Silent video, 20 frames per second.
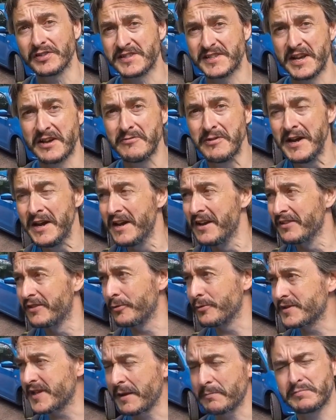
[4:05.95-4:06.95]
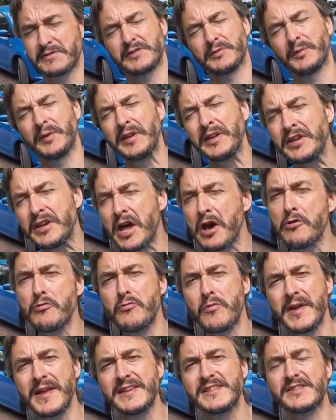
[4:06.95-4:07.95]
So there was absolutely no
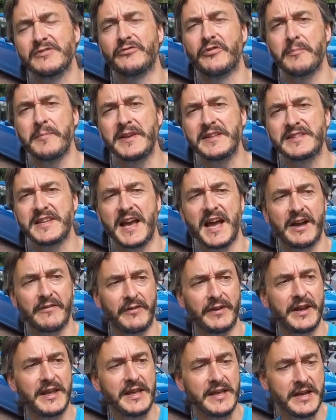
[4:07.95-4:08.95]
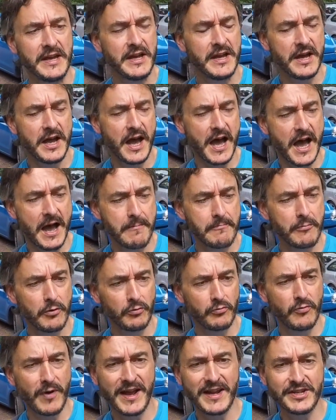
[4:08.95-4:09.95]
reason for me to have any
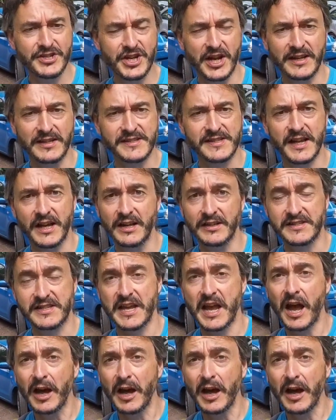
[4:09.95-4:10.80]
range anxiety.